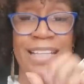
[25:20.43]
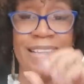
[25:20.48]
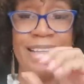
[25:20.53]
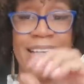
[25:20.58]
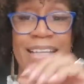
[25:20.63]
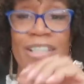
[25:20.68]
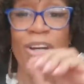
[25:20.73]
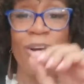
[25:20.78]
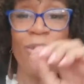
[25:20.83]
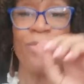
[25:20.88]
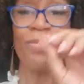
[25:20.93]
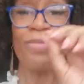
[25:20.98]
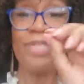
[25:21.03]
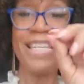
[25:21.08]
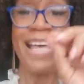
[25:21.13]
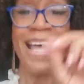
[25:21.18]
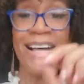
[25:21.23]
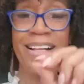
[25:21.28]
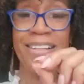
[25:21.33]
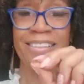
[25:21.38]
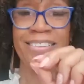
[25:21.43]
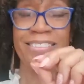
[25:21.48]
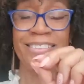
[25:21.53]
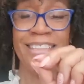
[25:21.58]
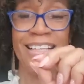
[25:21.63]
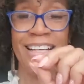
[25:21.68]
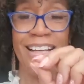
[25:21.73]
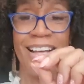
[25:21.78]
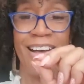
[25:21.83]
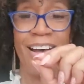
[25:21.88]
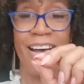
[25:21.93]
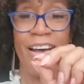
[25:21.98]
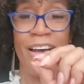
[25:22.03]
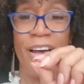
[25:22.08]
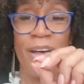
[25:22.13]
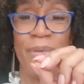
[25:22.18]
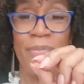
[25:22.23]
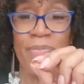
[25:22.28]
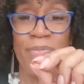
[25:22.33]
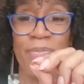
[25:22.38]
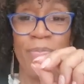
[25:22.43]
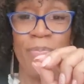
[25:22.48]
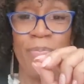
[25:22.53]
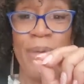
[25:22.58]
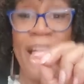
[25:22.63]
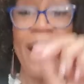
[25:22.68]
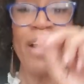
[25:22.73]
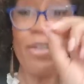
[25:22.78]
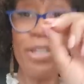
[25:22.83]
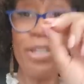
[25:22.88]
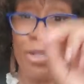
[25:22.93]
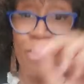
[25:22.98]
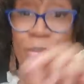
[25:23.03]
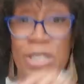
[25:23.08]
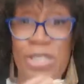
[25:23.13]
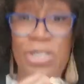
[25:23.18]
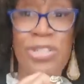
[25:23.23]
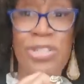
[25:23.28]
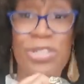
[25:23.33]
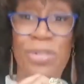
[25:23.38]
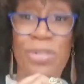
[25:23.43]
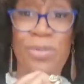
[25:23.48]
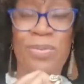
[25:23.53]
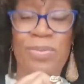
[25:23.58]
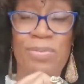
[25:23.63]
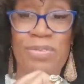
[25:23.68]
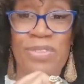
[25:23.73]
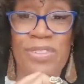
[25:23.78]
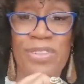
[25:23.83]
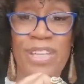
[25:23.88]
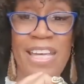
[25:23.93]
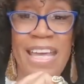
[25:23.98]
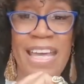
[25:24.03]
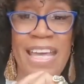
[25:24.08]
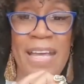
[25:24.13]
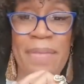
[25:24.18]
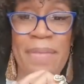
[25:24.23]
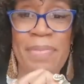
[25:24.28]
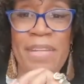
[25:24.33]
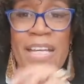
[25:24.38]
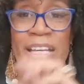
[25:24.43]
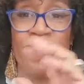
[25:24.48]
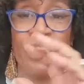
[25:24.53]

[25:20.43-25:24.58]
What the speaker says: They don't tell Paris what to do, okay?